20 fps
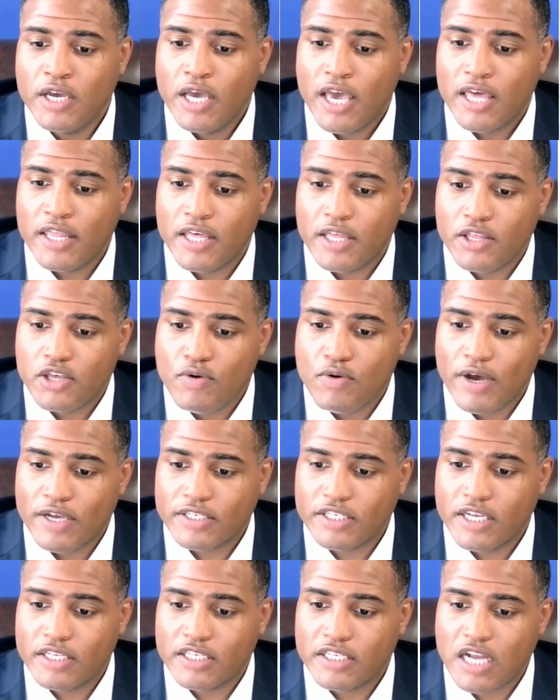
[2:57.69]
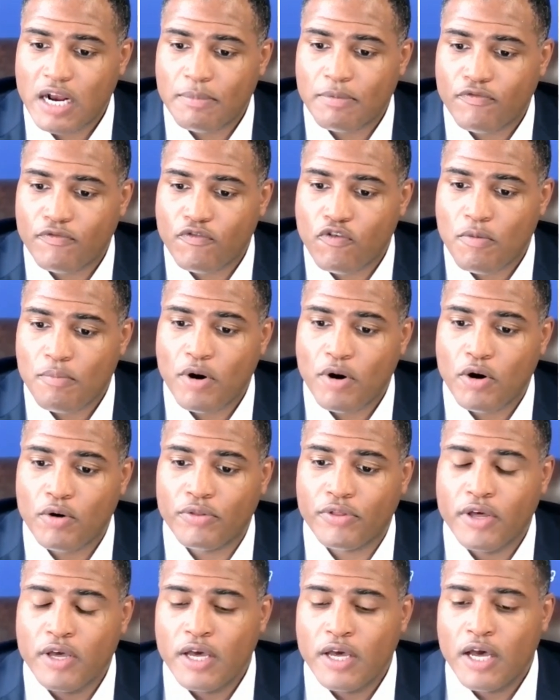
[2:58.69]
And then the US tends to outperform
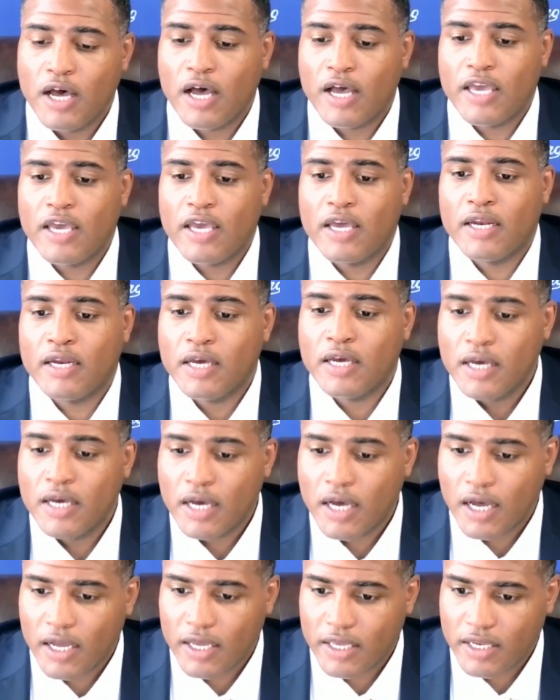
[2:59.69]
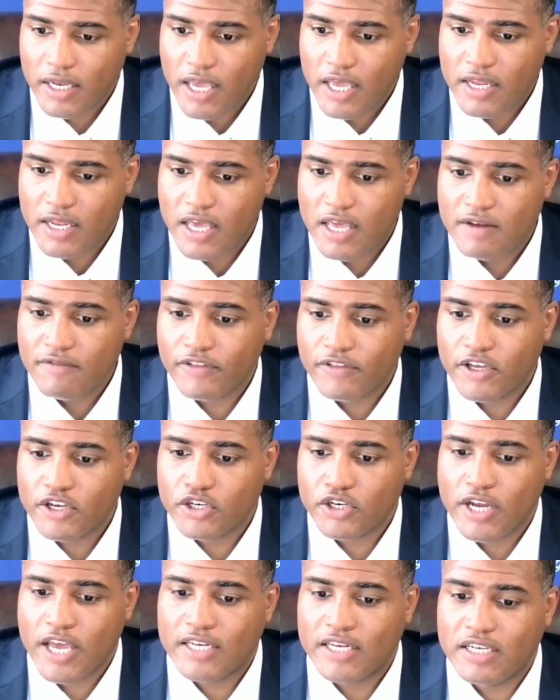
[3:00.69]
both in
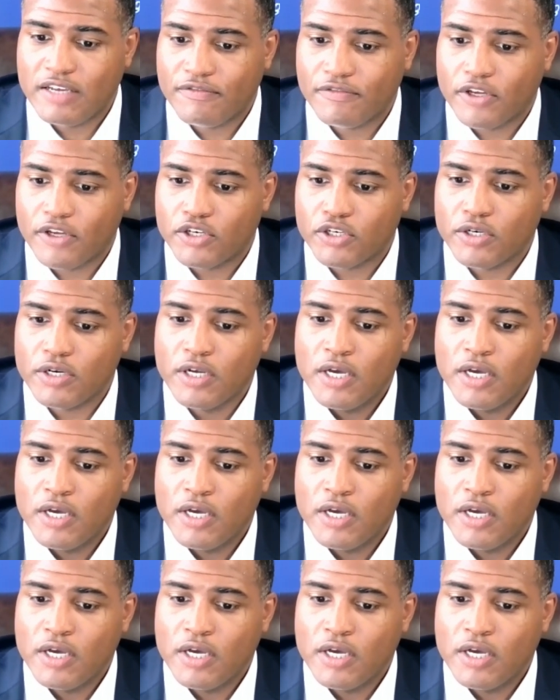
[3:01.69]
inflation and deflation.